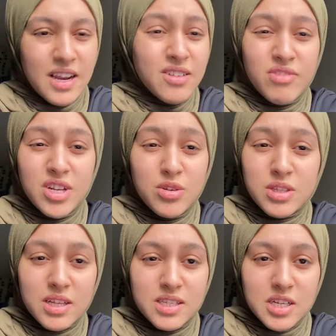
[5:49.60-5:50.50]
didn't really use
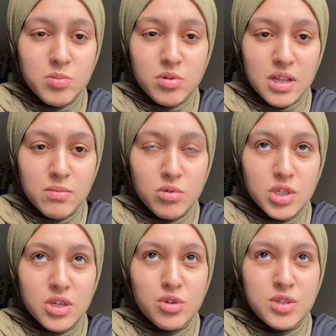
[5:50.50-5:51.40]
that textbook that much.
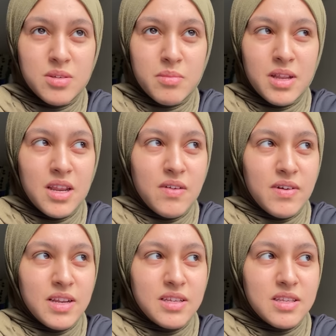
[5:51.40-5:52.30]
I used it mainly if
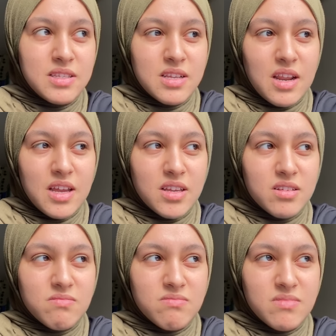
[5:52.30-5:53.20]
I needed to, like,
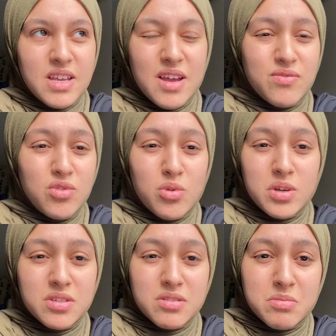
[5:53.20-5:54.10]
get a few
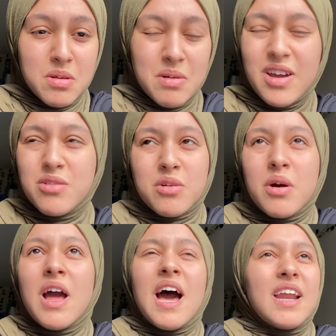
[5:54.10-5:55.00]
questions. Maybe, I don't know,
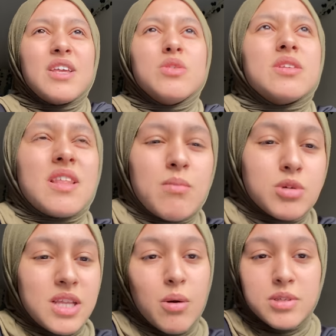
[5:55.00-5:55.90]
I didn't use it that
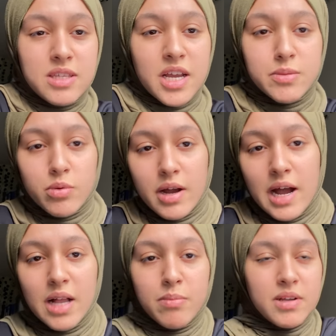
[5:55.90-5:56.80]
much. That was the textbook I
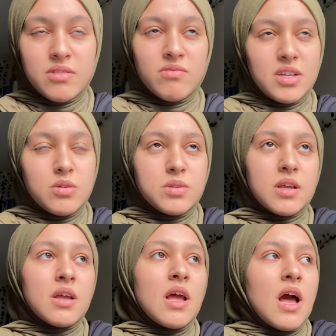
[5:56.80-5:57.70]
had, but I didn't really use
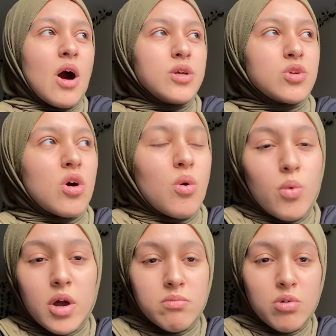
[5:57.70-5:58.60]
it. I also got a
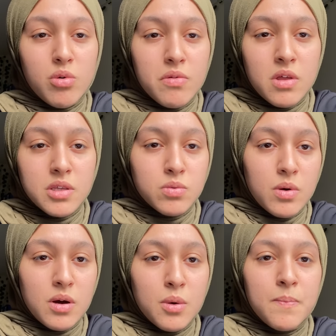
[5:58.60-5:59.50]
workbook with it as
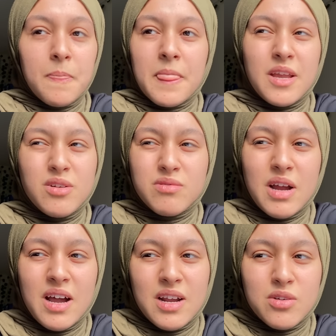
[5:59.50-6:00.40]
well. You know,
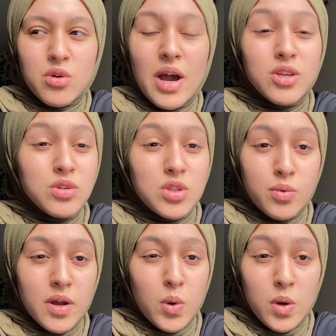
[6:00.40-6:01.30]
I don't know, I used the
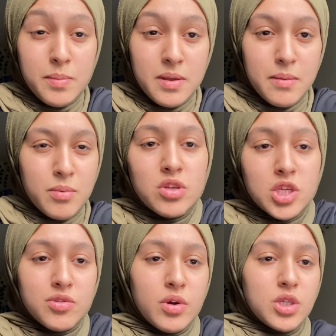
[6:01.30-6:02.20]
workbook a bit, but
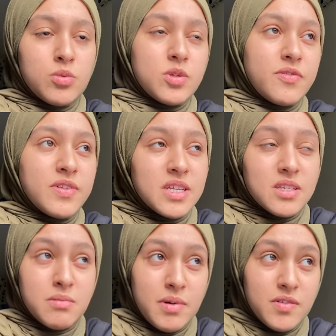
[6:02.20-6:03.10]
lots of questions was
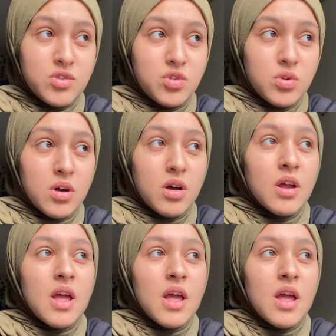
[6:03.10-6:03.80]
physics and maths tutor.